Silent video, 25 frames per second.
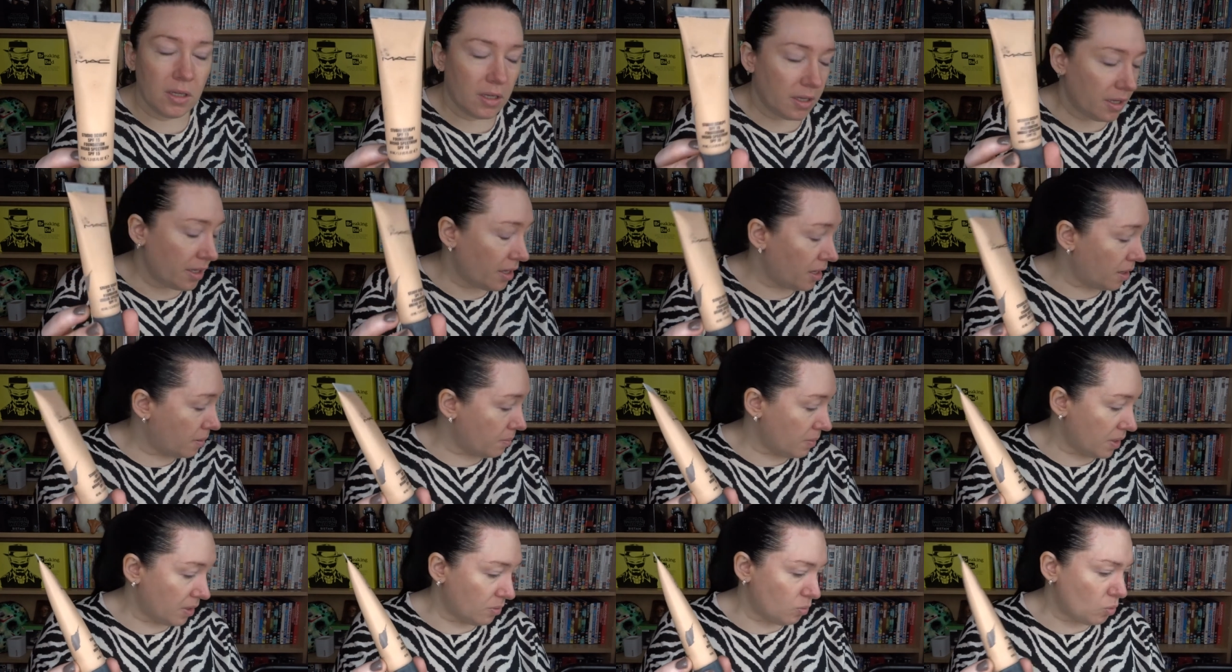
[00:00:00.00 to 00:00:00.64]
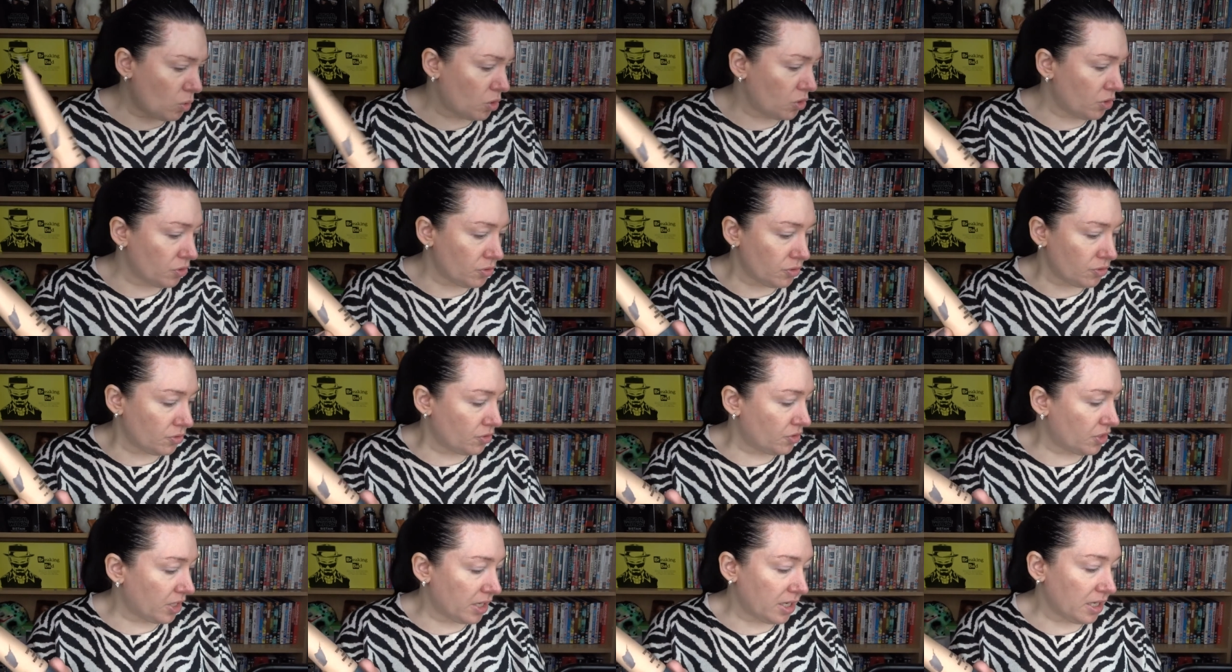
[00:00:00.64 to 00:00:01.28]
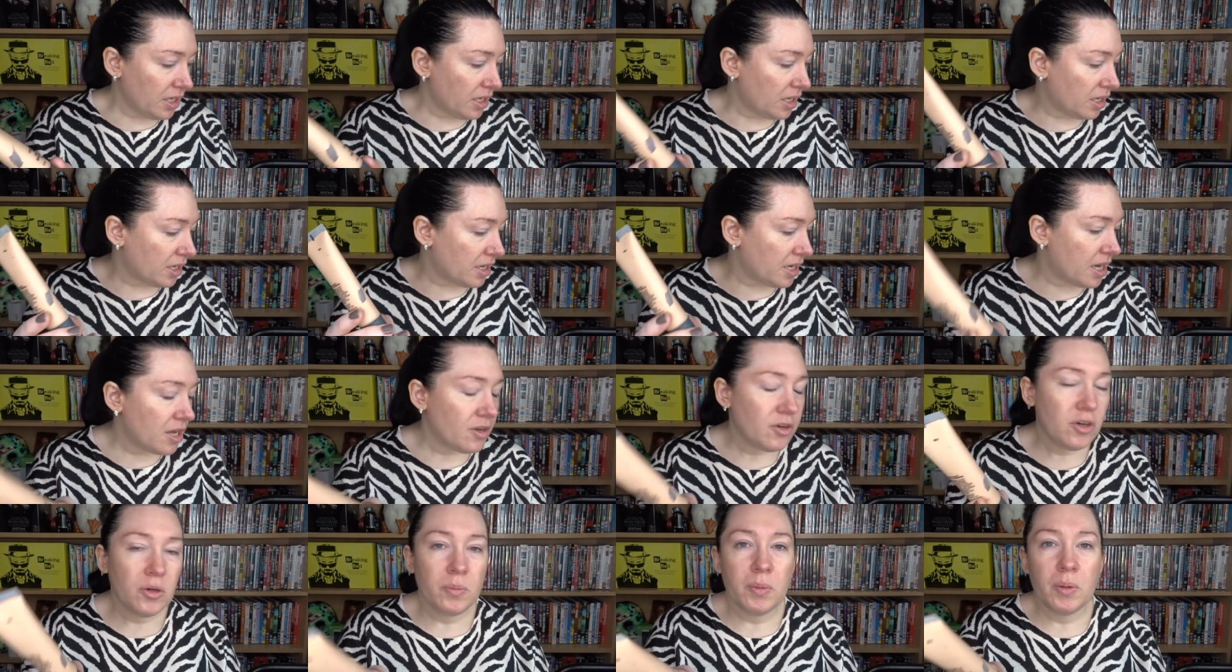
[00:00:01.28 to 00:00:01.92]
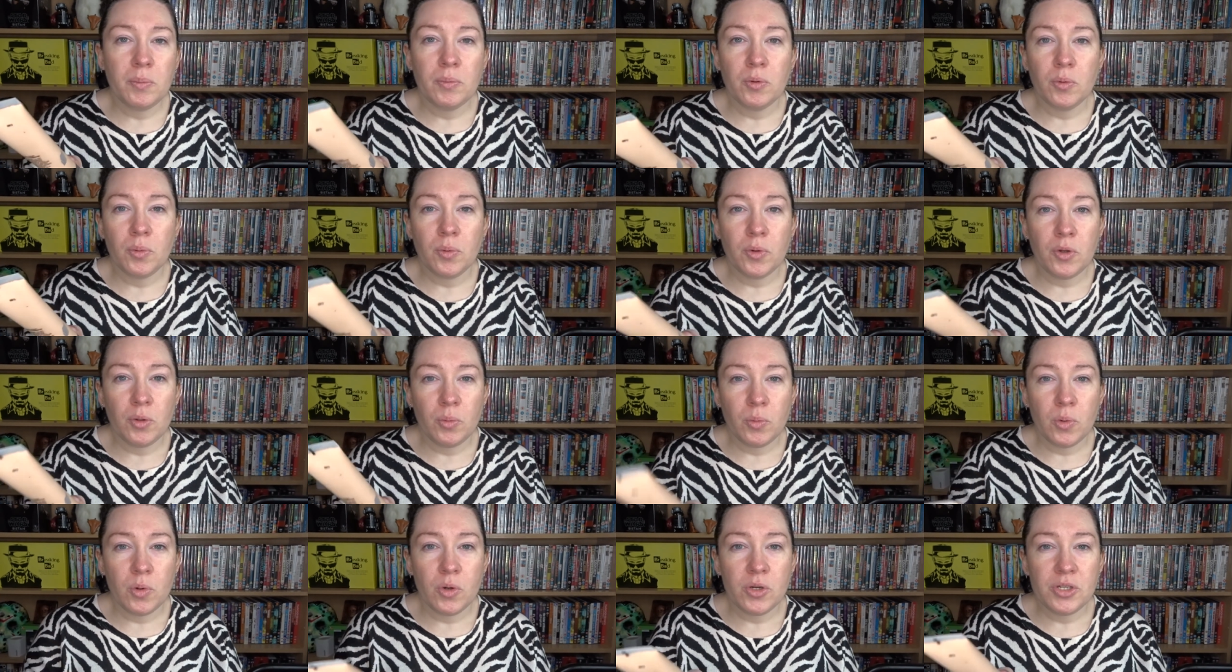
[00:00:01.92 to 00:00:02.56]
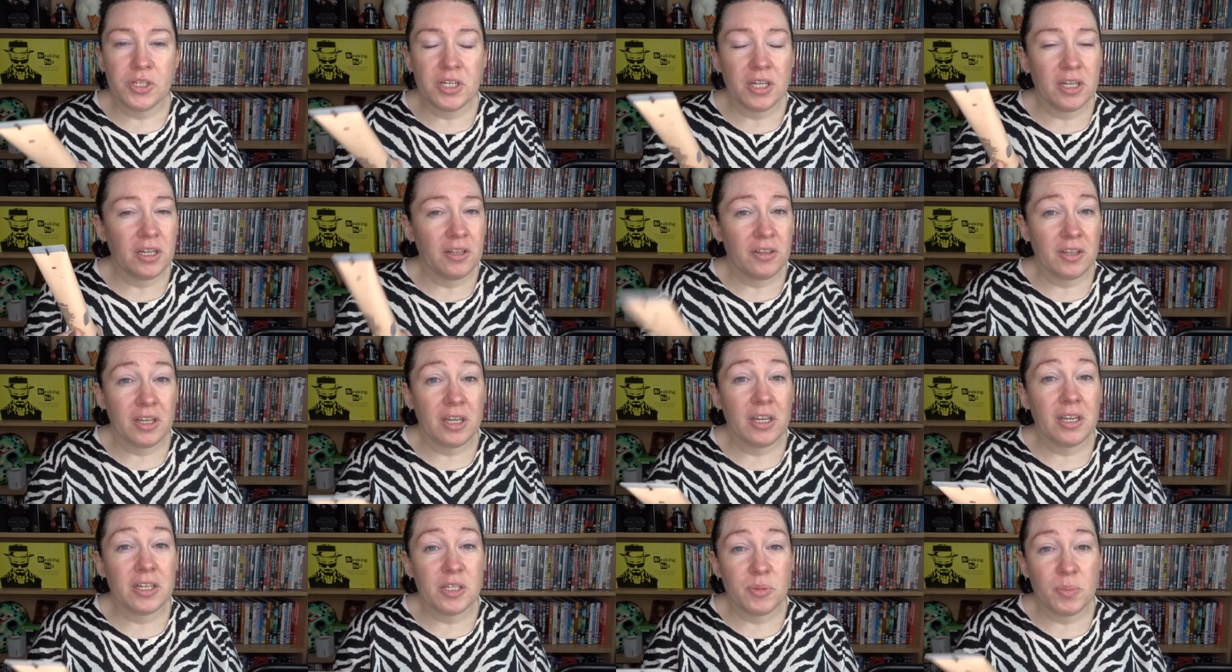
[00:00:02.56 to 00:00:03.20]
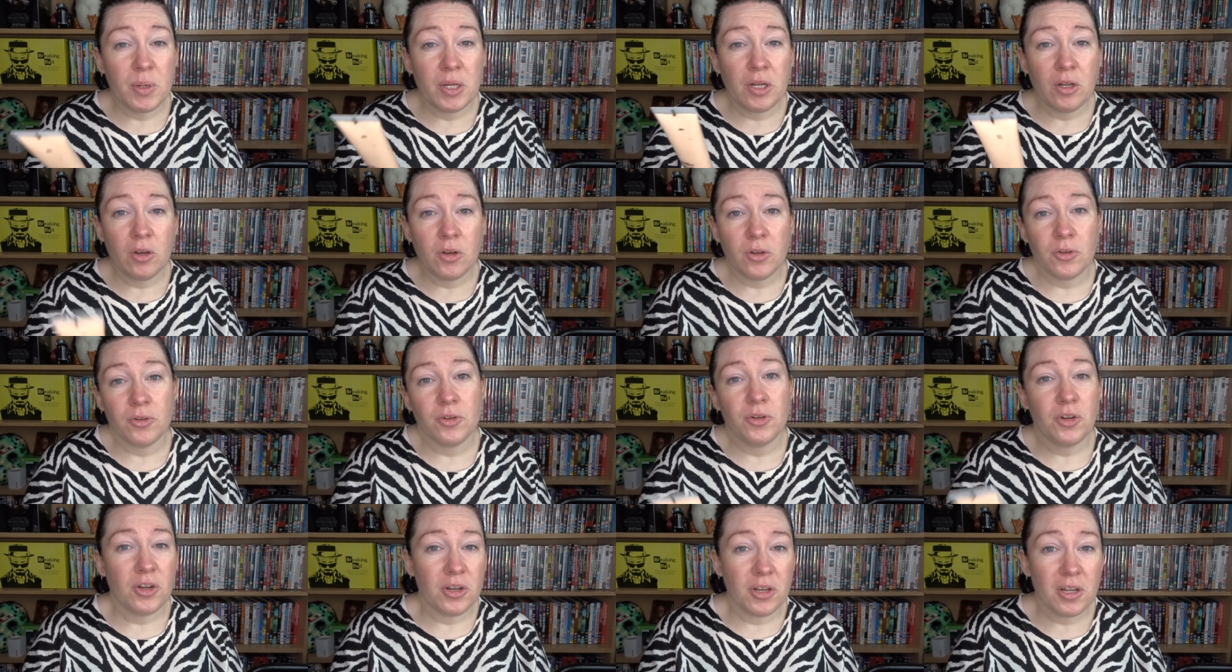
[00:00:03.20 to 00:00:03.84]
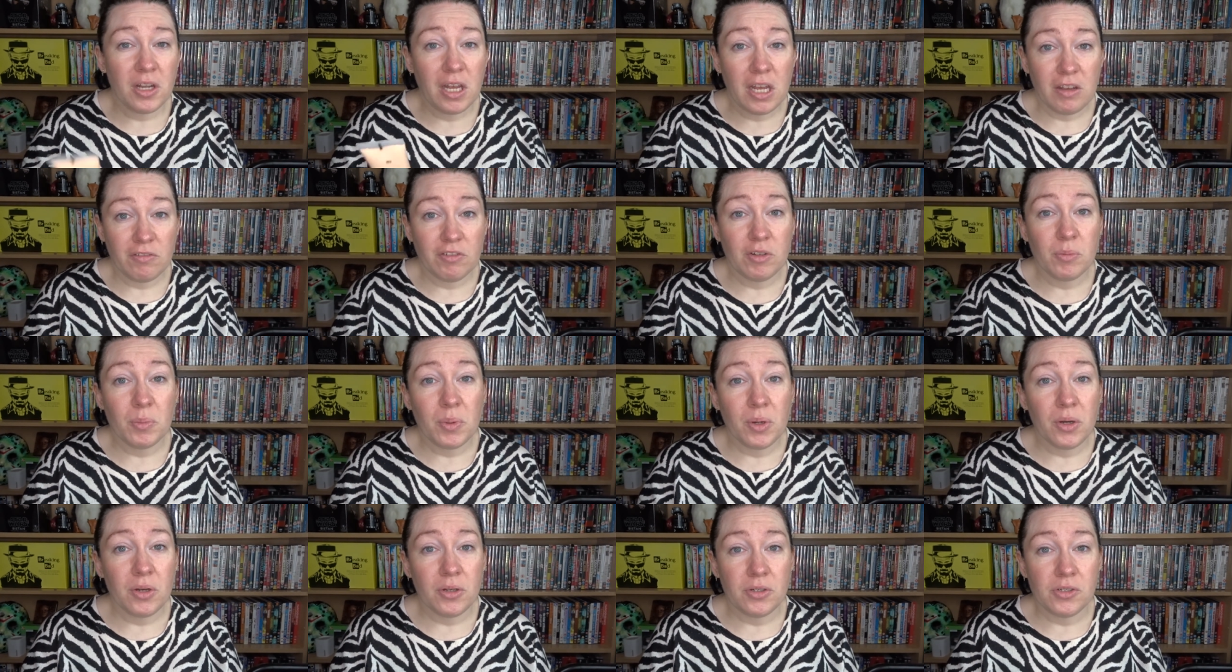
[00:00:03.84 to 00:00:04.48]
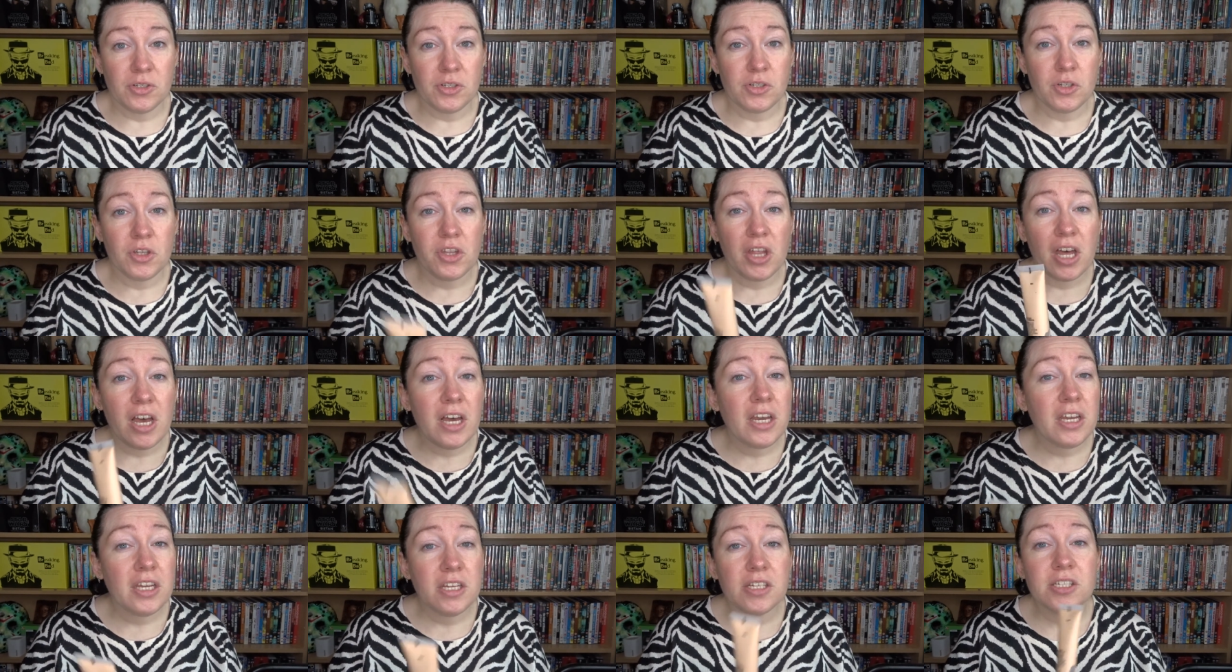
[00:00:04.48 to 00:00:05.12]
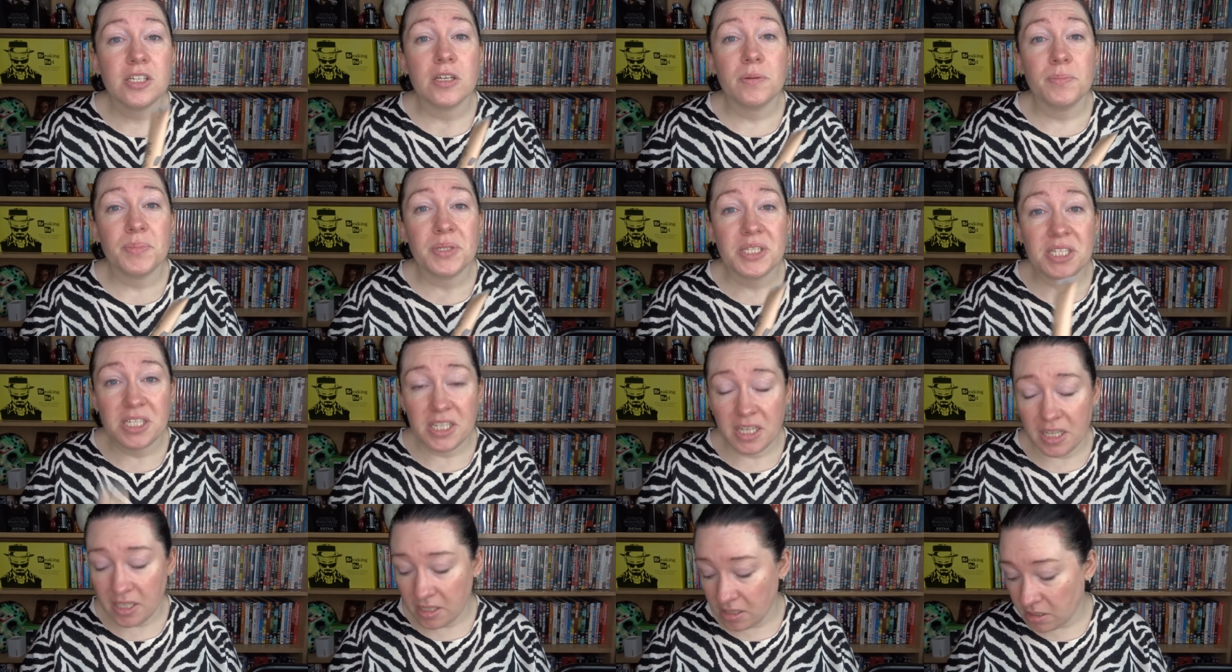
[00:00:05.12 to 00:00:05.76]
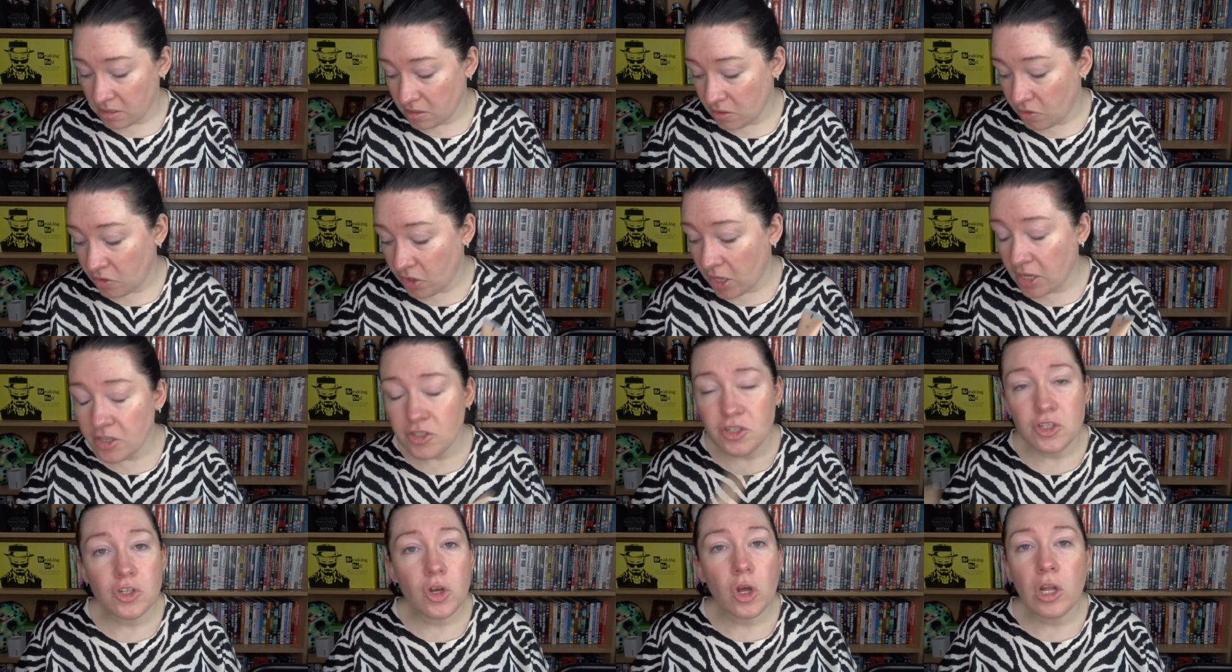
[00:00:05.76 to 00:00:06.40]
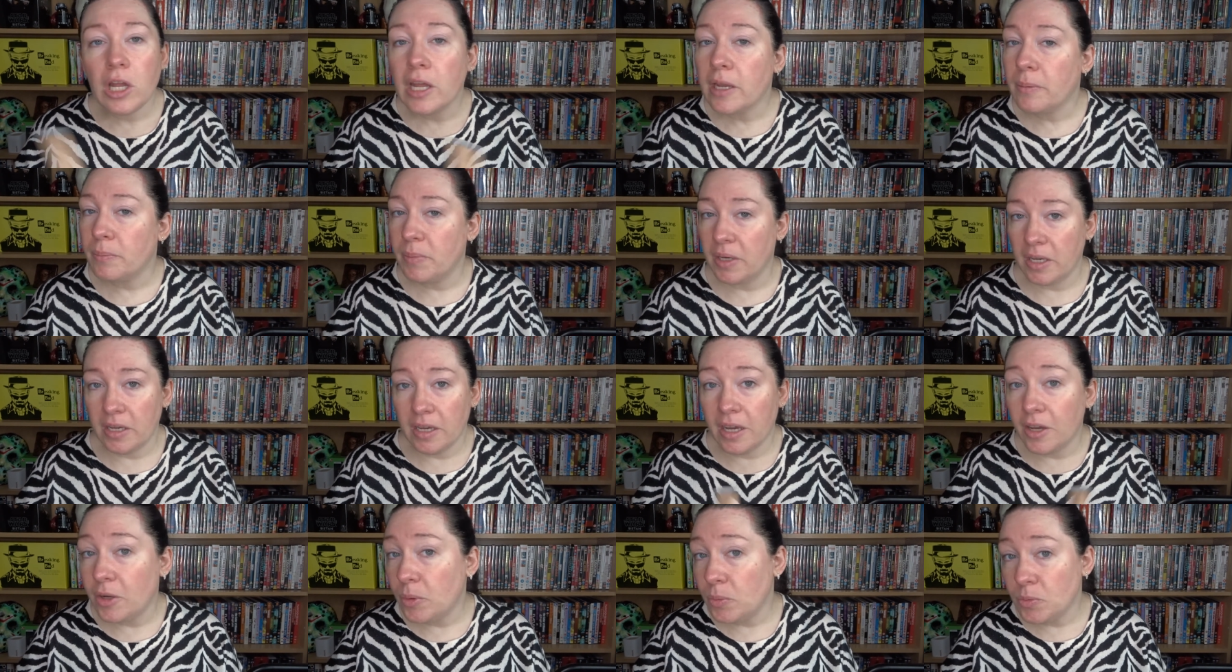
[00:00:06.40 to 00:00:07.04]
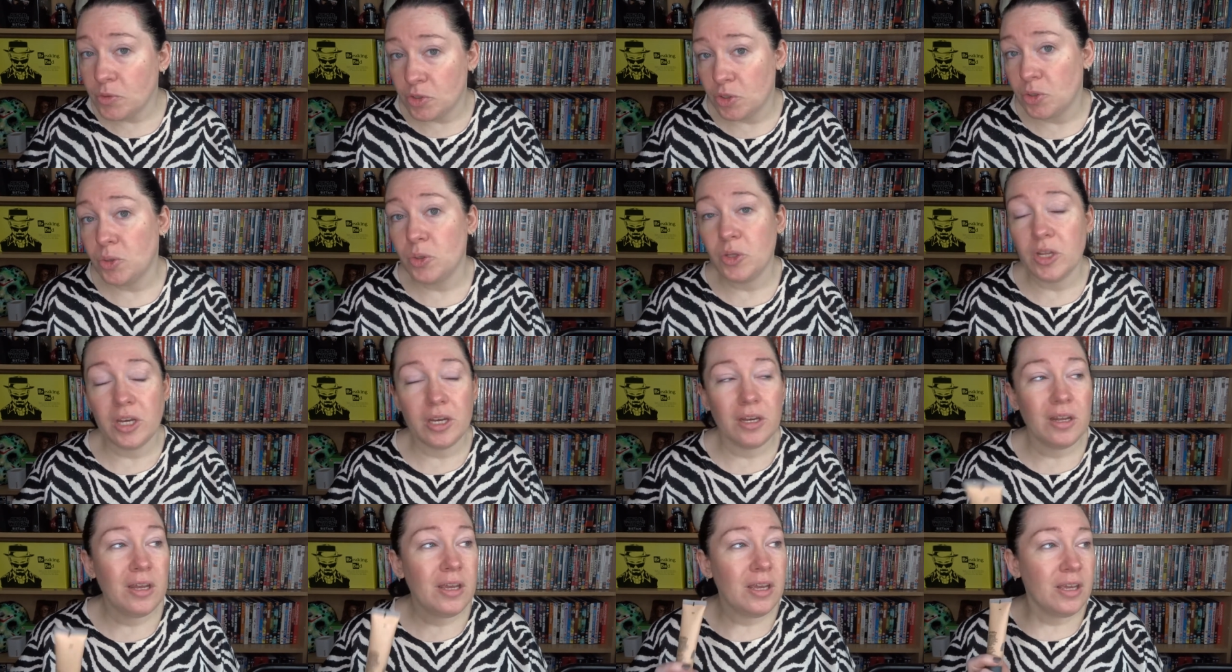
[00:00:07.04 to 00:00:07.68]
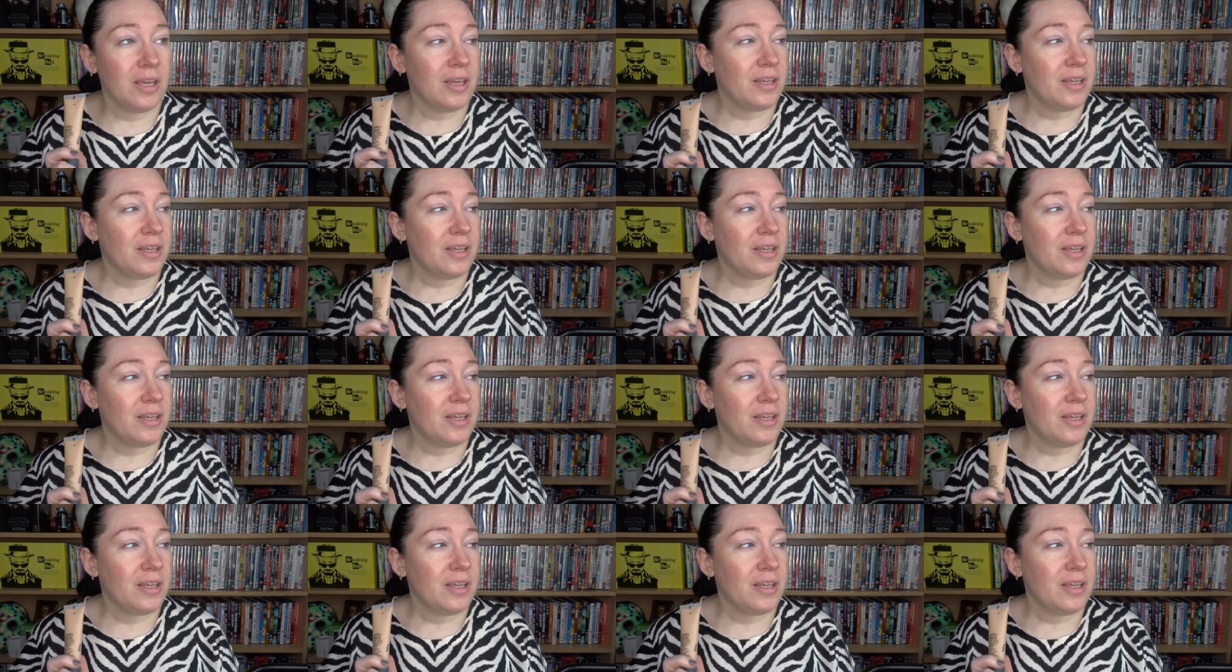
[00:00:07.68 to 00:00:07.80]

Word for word: and one other thing, I can't remember what it was, and I think I spent £111. That is obscene. That's not like me. I don't do that.